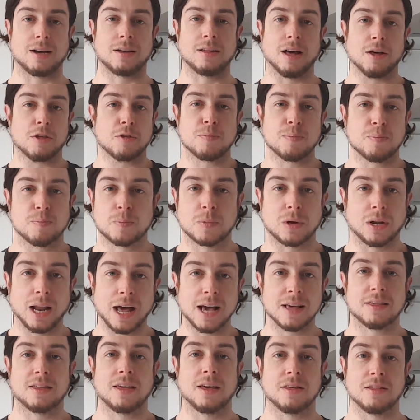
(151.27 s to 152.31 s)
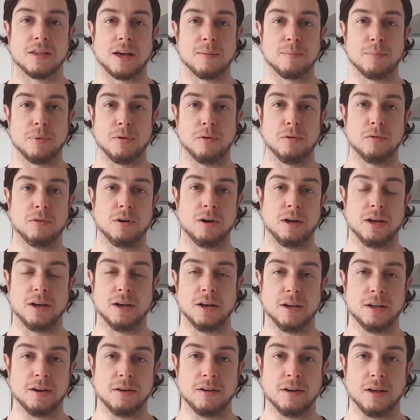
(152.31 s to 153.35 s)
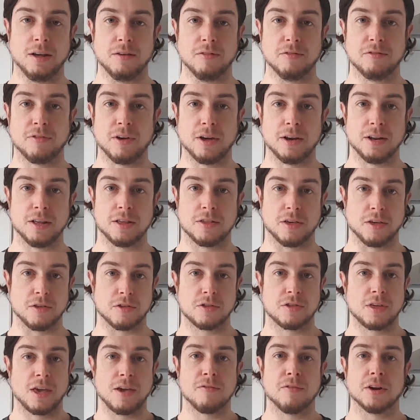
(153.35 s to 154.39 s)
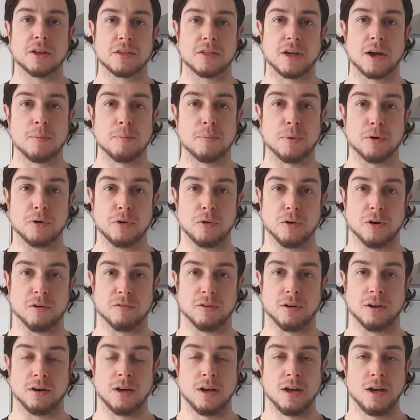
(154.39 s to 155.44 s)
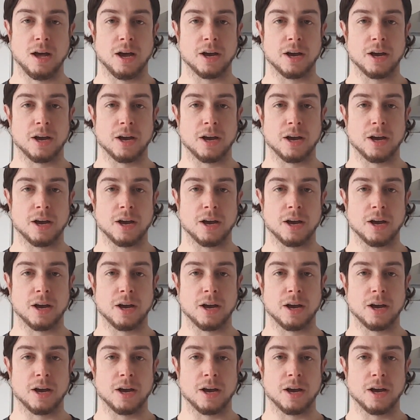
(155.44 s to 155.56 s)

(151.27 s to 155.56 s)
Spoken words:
A classic example in fitness is, say for example, you have a